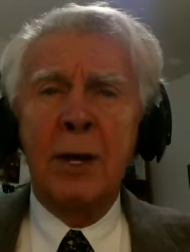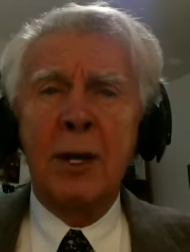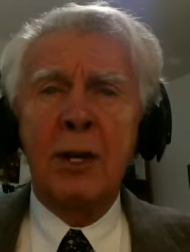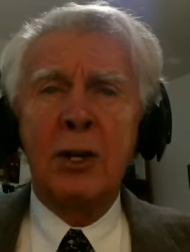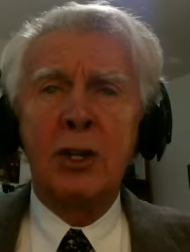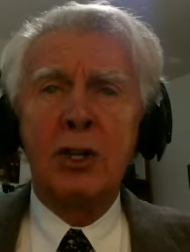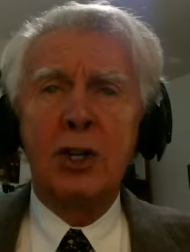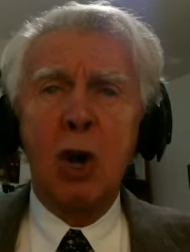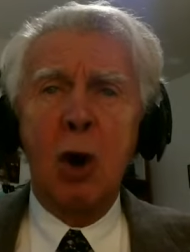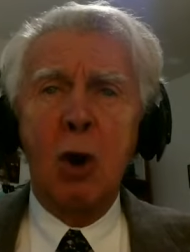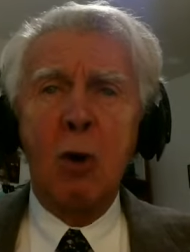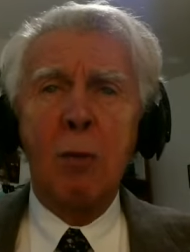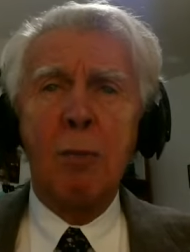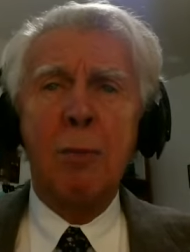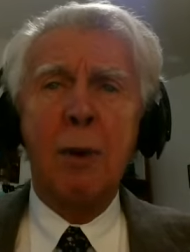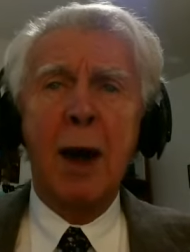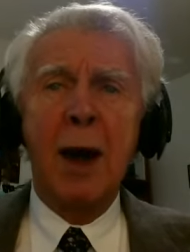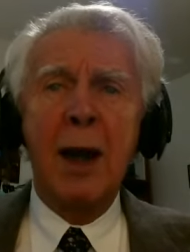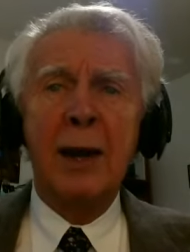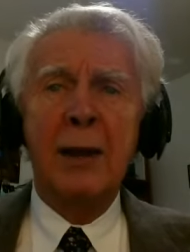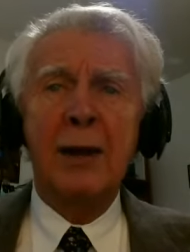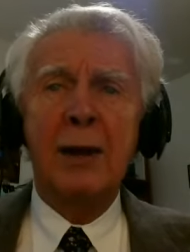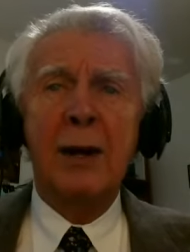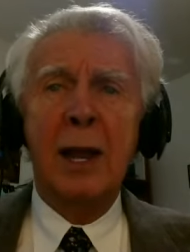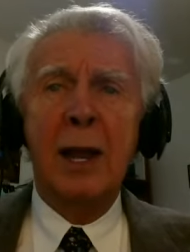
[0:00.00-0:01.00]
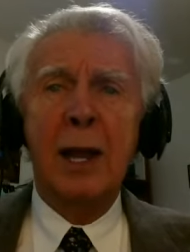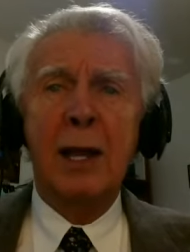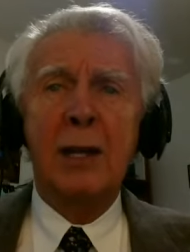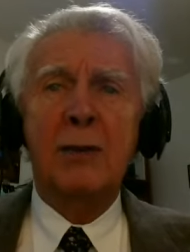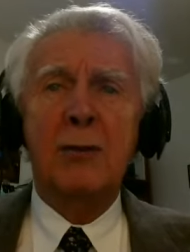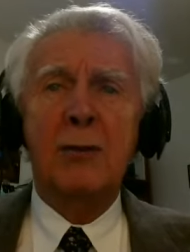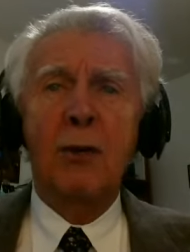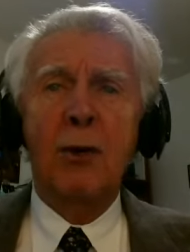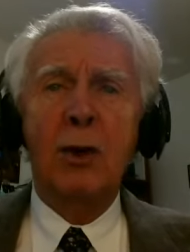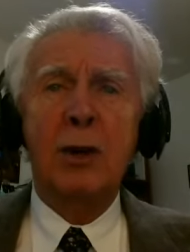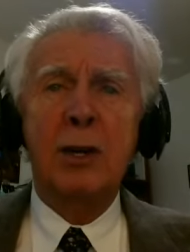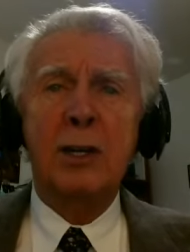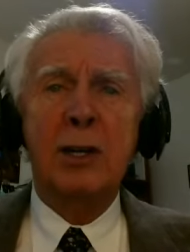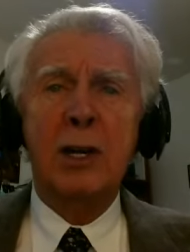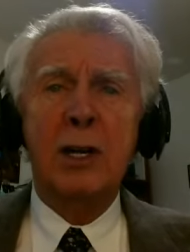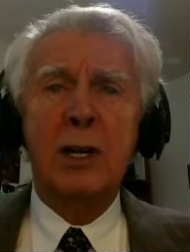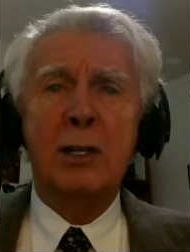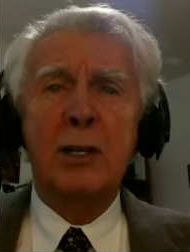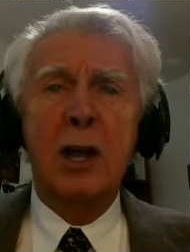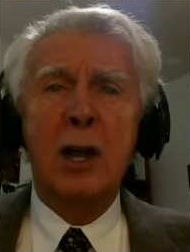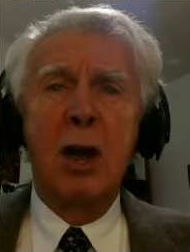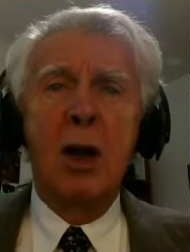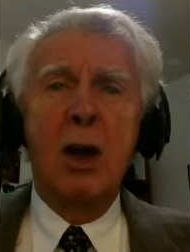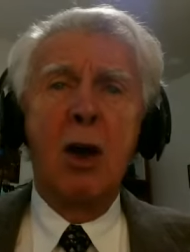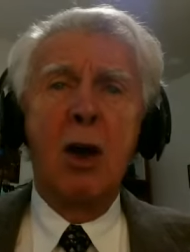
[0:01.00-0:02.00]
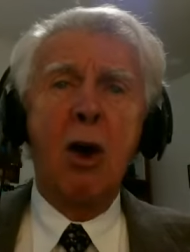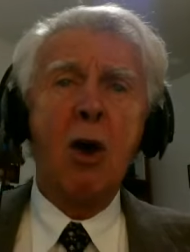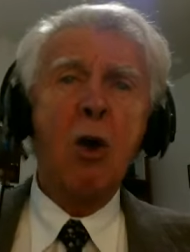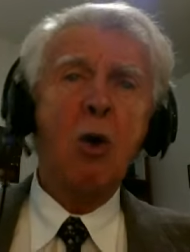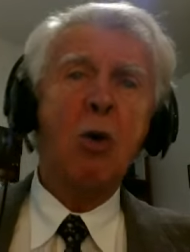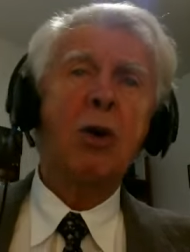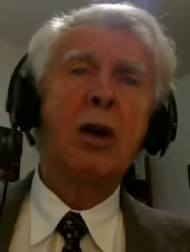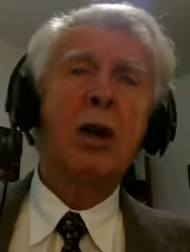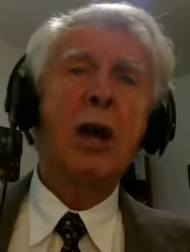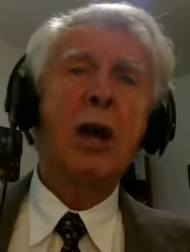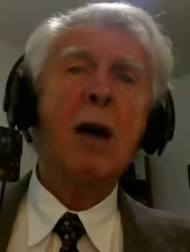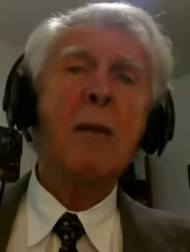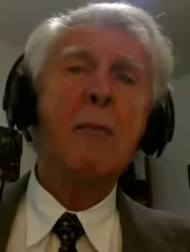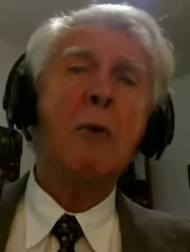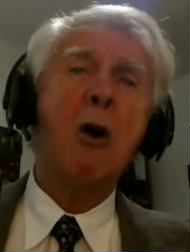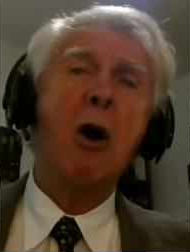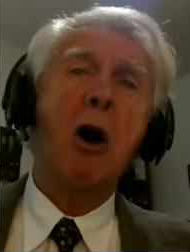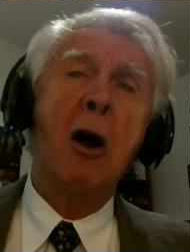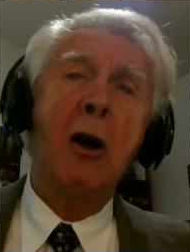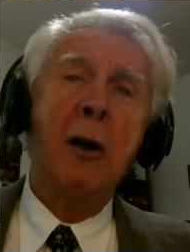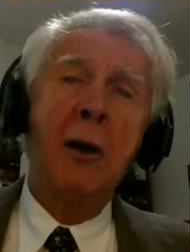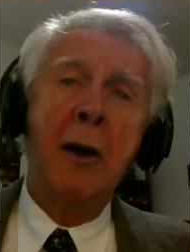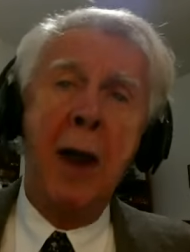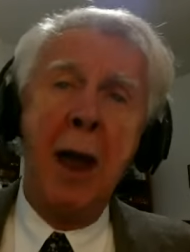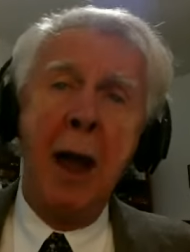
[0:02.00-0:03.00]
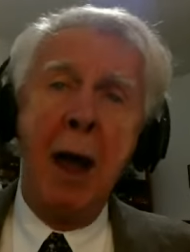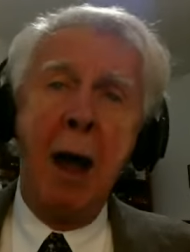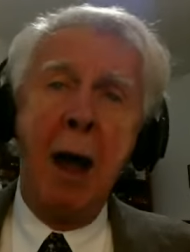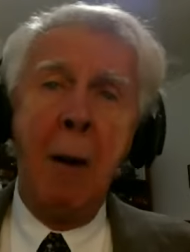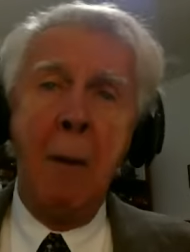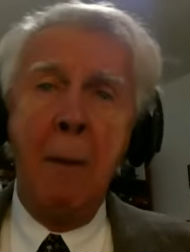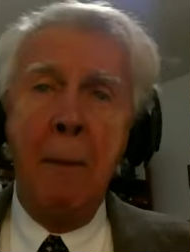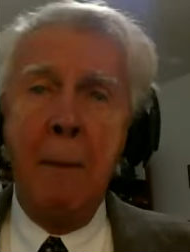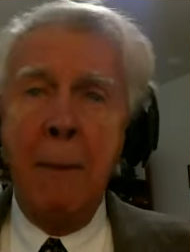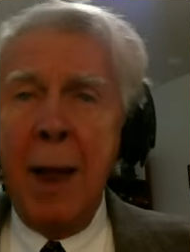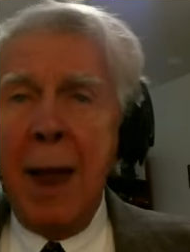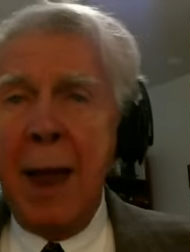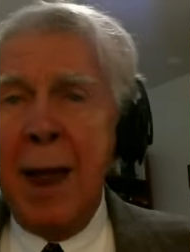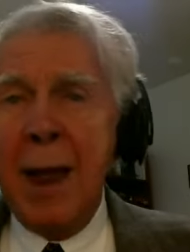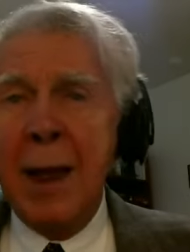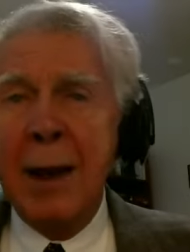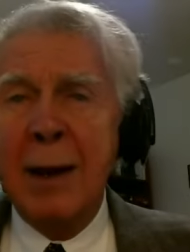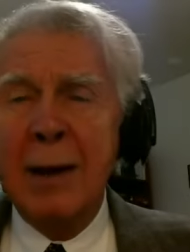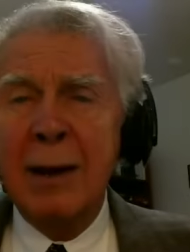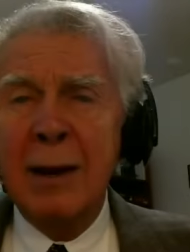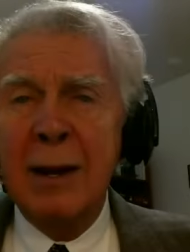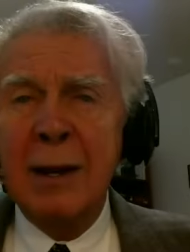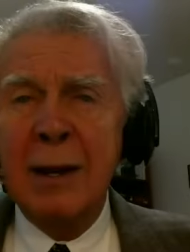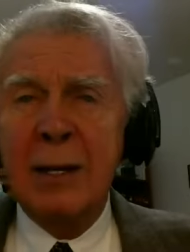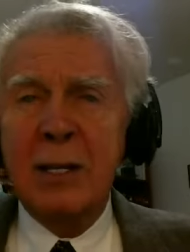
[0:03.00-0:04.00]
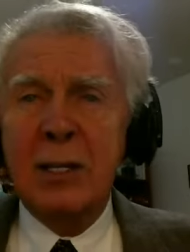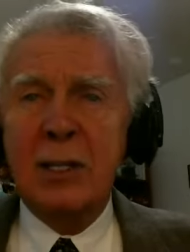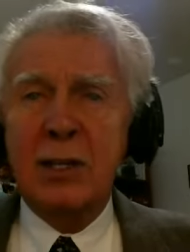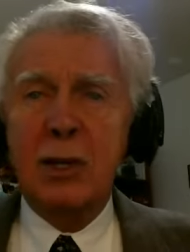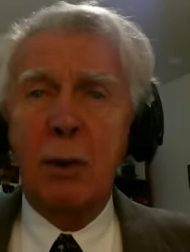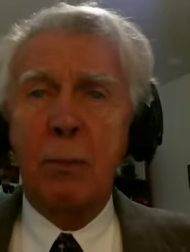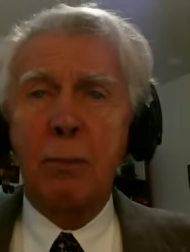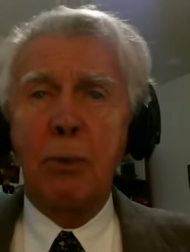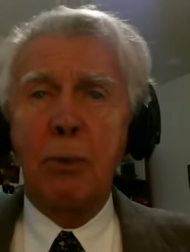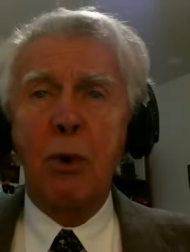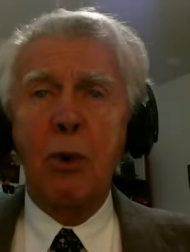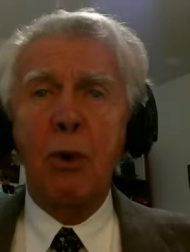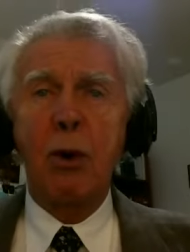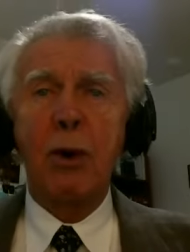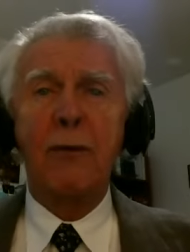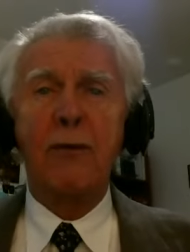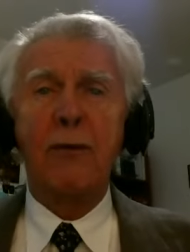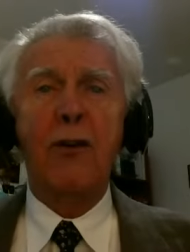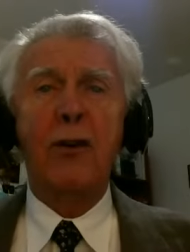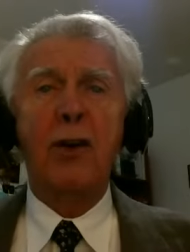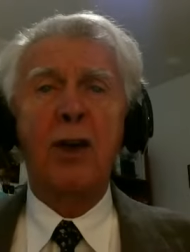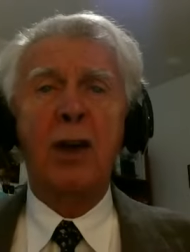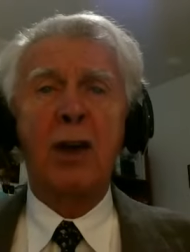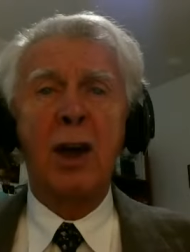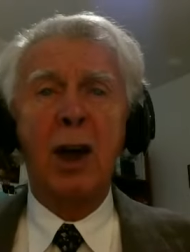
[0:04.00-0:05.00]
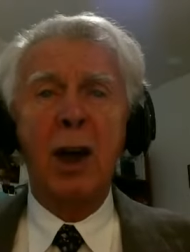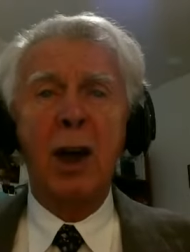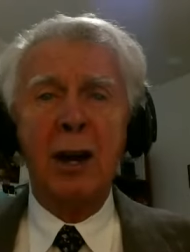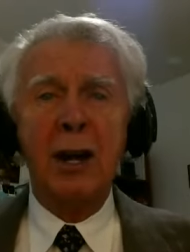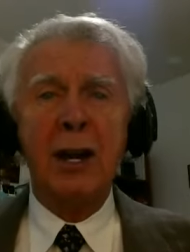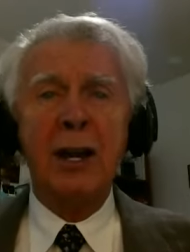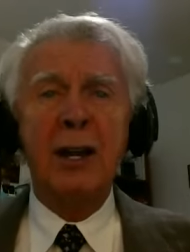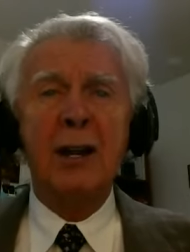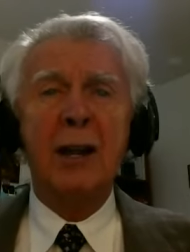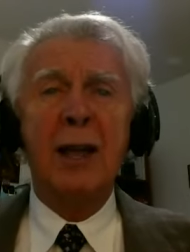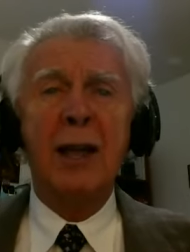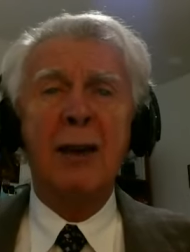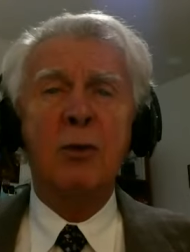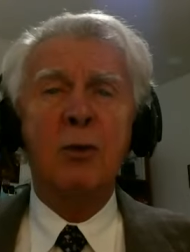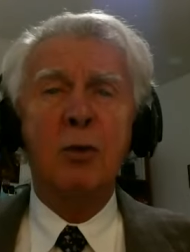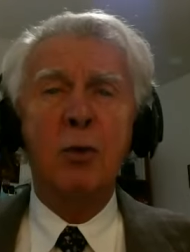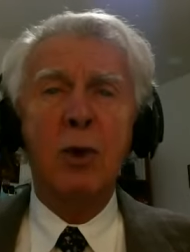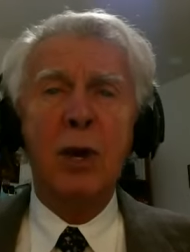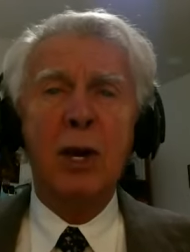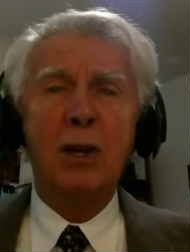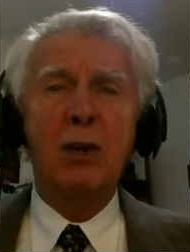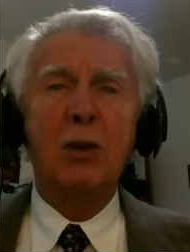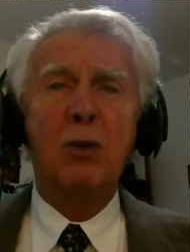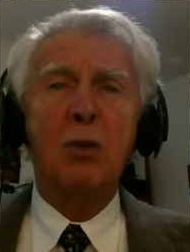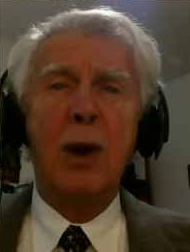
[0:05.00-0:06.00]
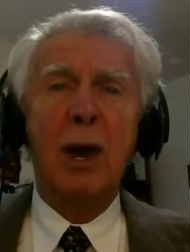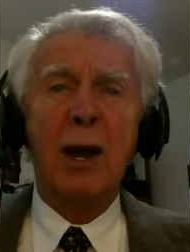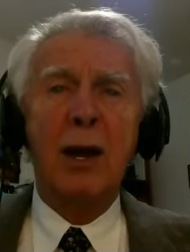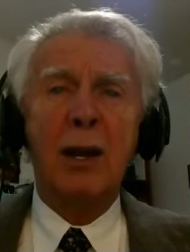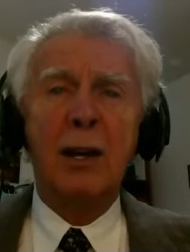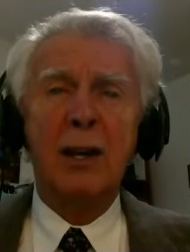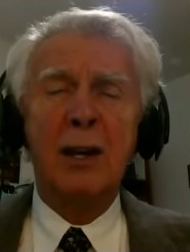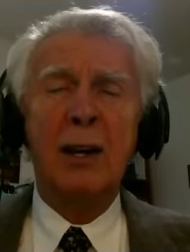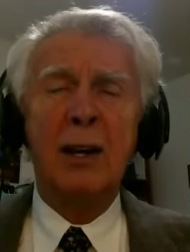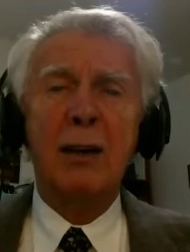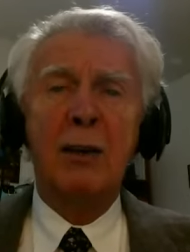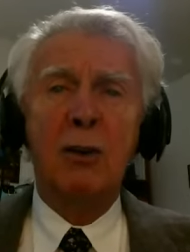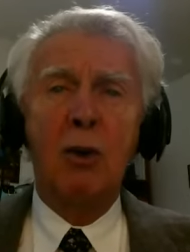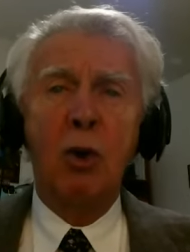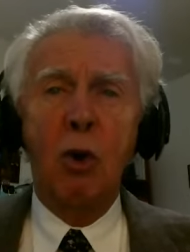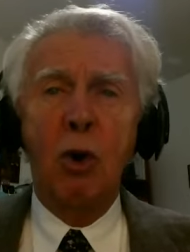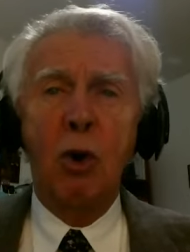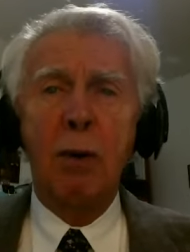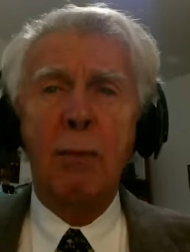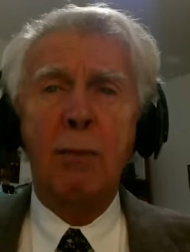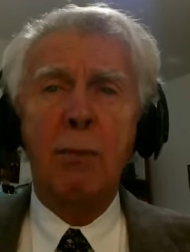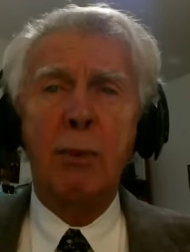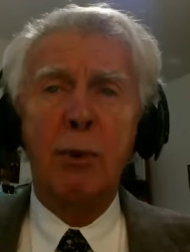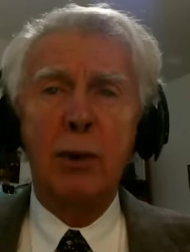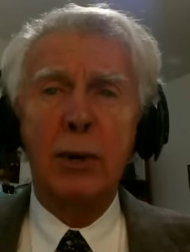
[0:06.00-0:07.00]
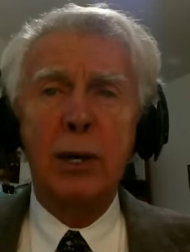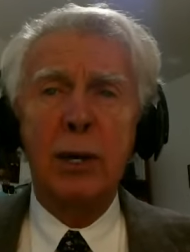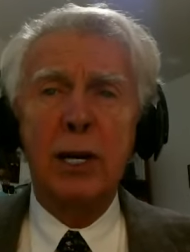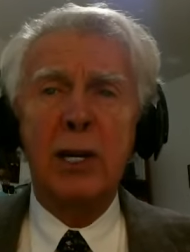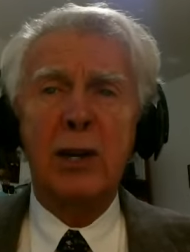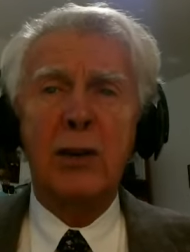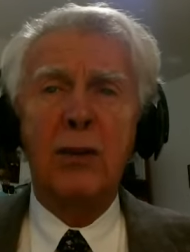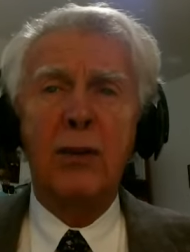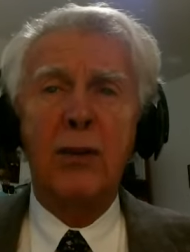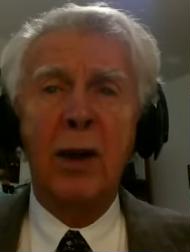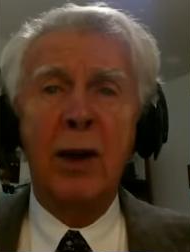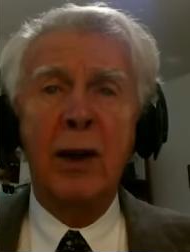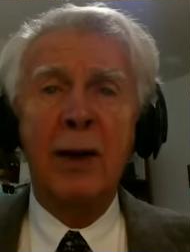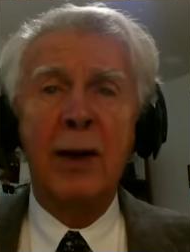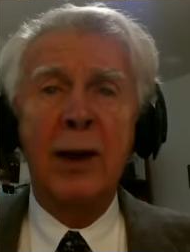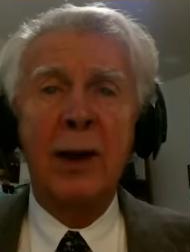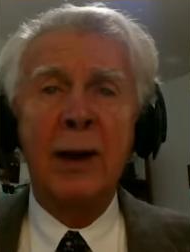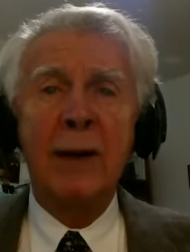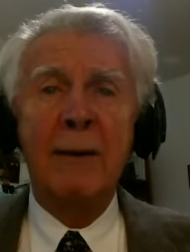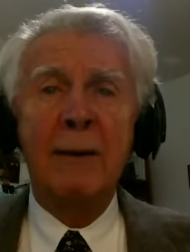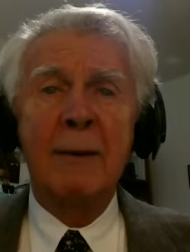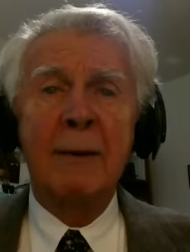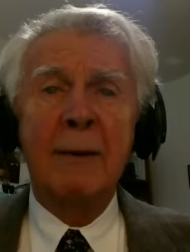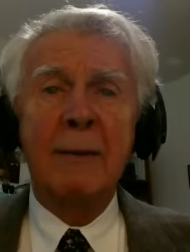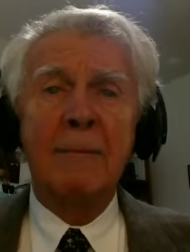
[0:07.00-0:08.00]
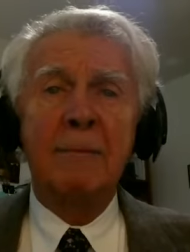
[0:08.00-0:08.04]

Joe Biden, has voiced his, oh, come on now, man, support for cutting and redirecting core police funding,